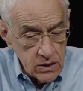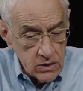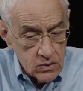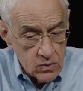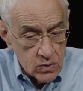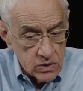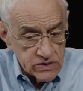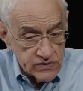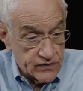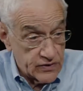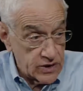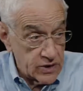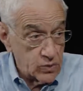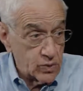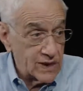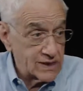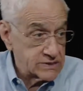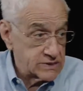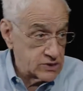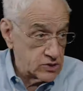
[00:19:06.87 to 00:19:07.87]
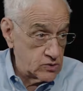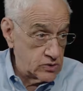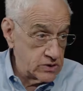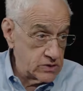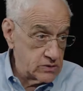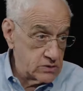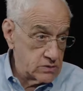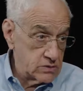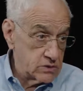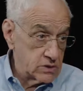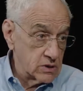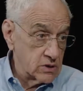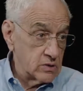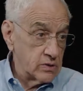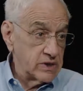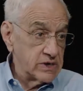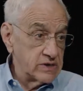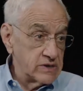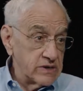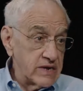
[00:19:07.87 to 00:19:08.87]
was very well suited to go
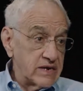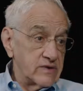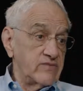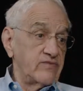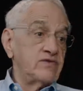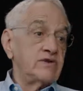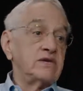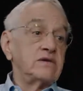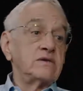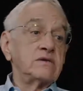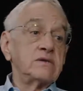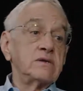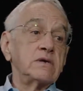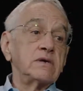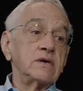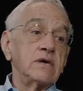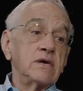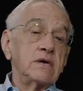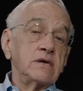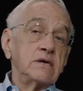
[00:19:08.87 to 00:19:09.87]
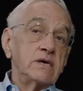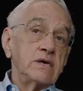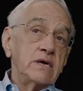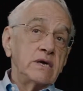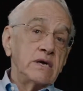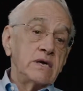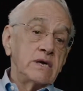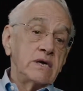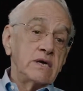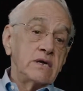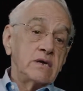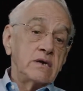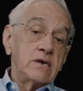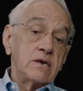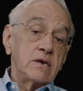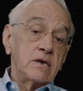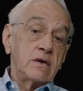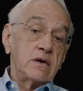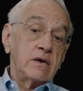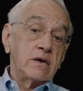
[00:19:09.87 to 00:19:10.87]
into that field,
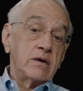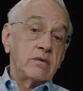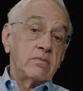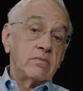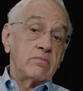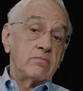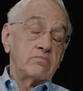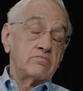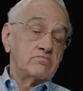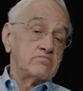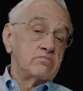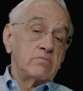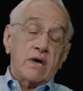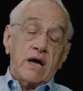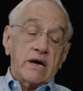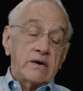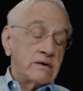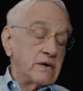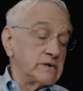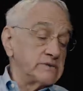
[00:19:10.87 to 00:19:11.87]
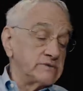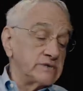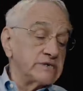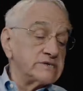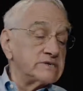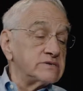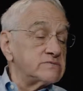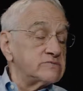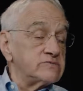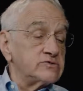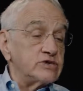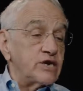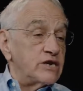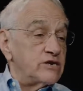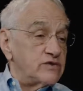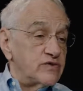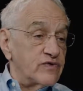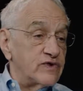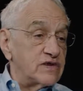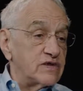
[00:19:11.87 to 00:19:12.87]
and I just
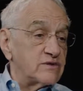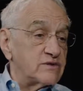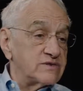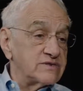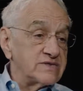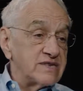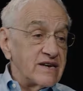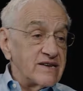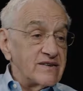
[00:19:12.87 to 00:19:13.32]
changed fields.